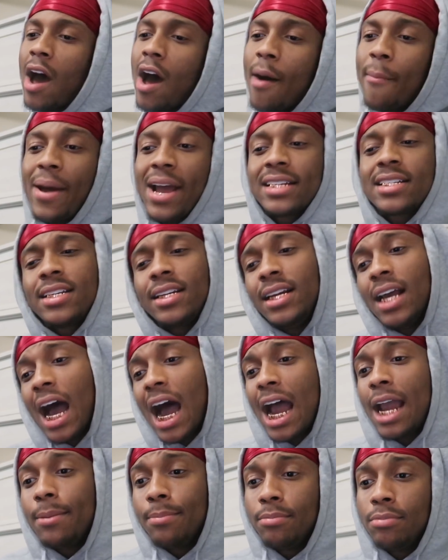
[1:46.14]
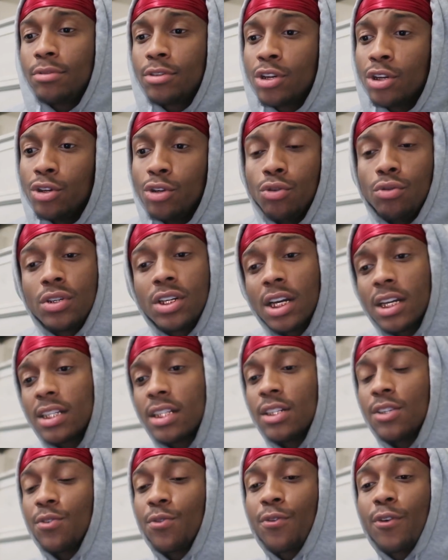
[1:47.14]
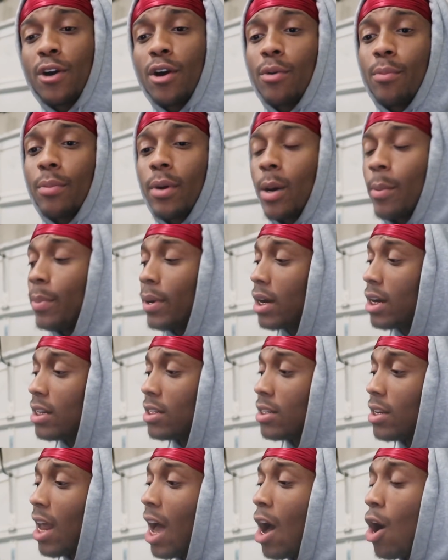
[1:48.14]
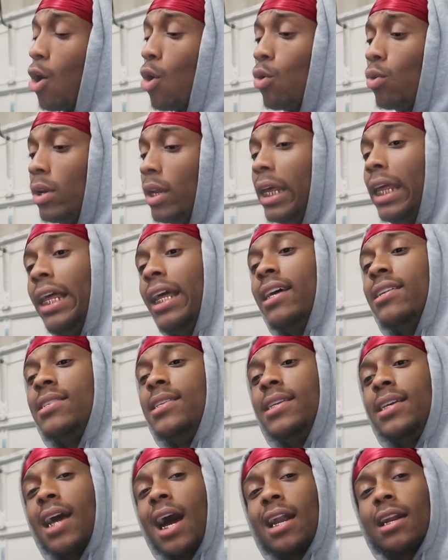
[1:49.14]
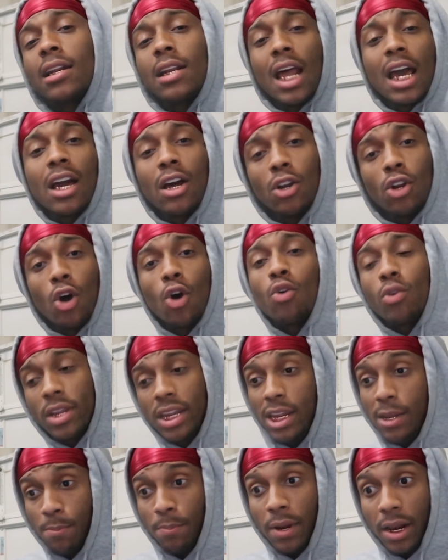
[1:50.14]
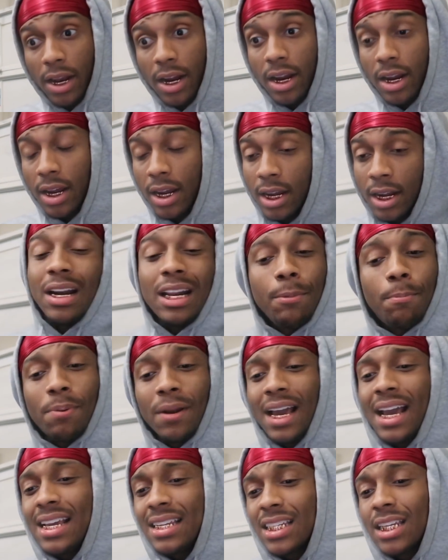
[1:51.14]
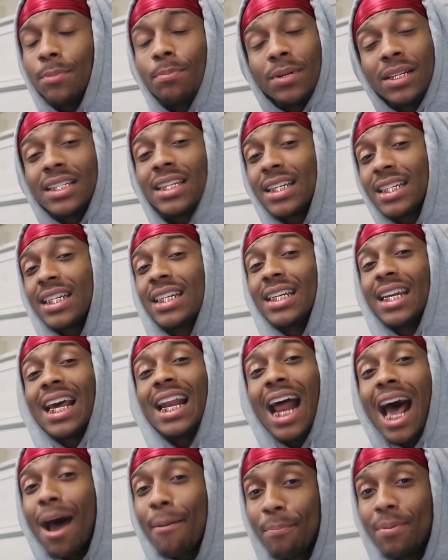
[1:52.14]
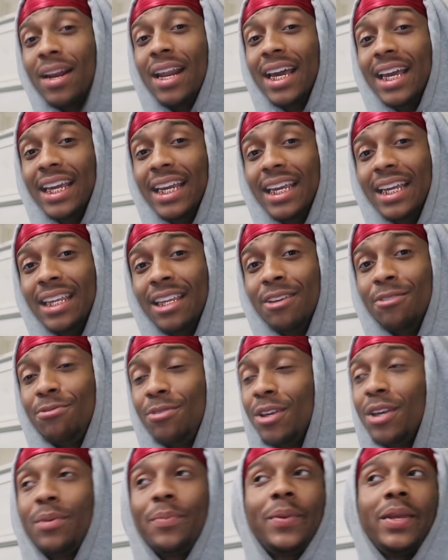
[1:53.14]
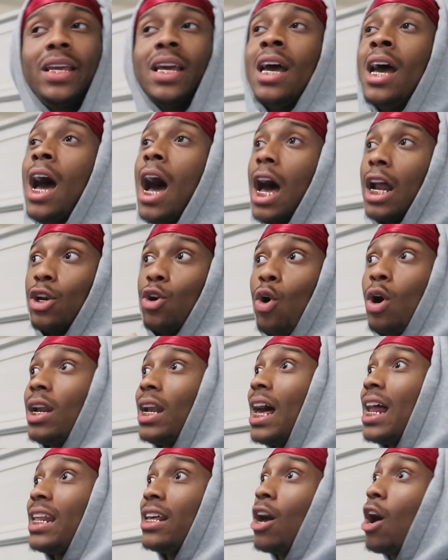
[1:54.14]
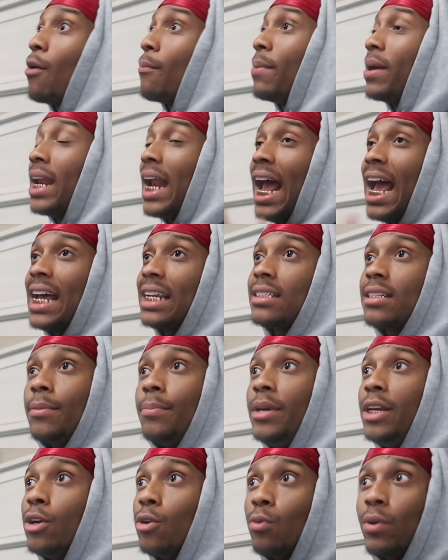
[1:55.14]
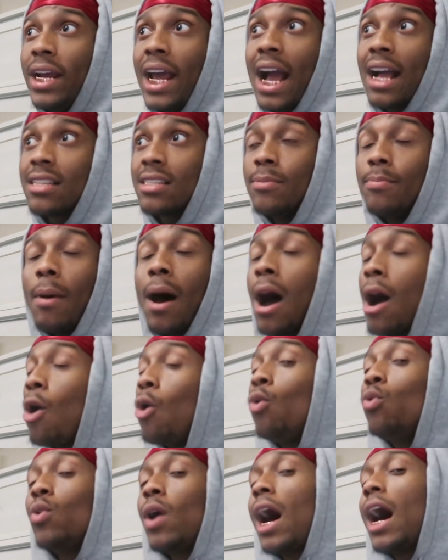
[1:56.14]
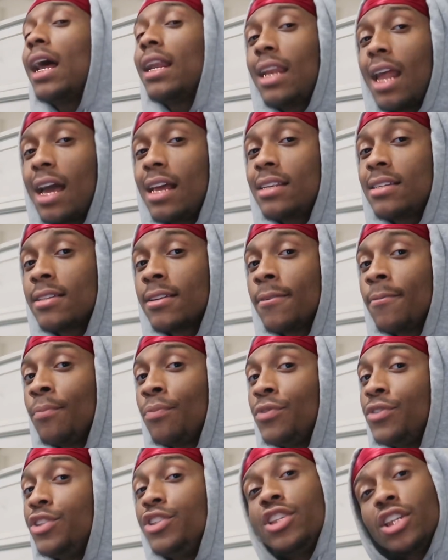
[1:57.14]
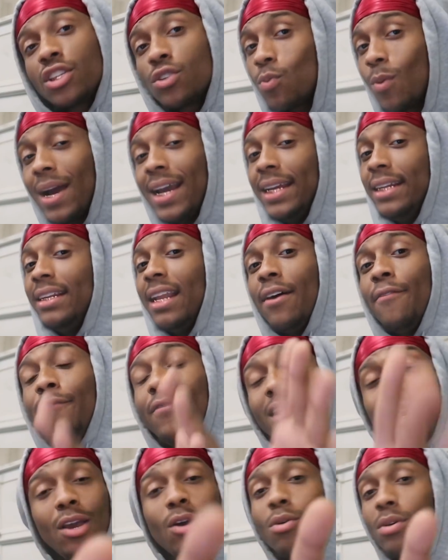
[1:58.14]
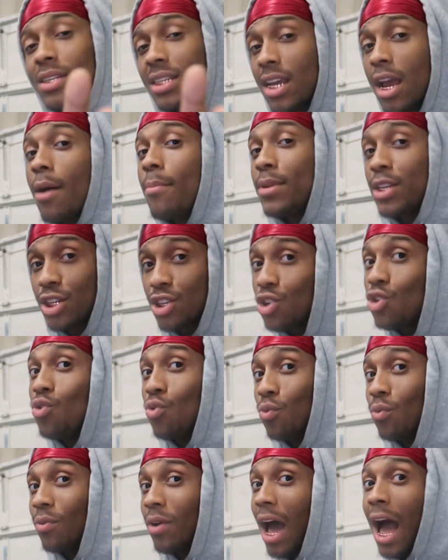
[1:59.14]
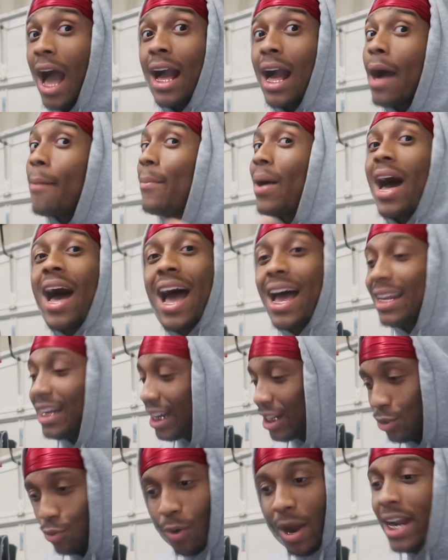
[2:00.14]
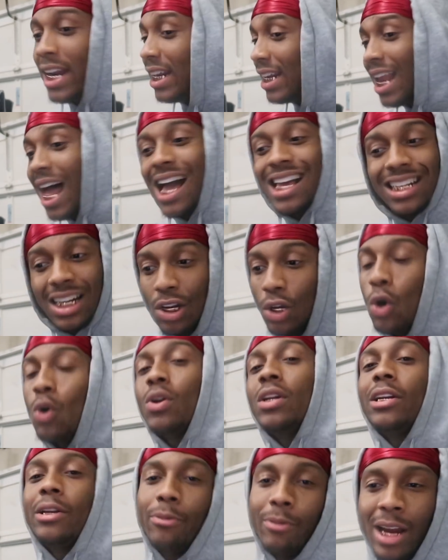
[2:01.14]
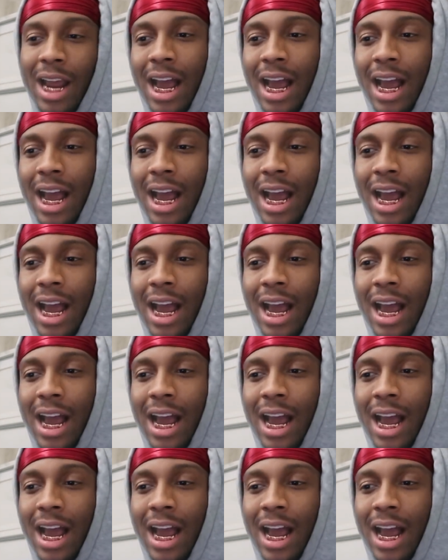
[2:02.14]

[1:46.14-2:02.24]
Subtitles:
Now I'm actually hyped to do Justin's film, bro, because not only is he kind of like a low-key player, but he plays the position that I play, you feel me? I know a lot of y'all been asking me to react to my own highlights. Just wait, that video is coming soon. I got my highlights ready, locked and loaded to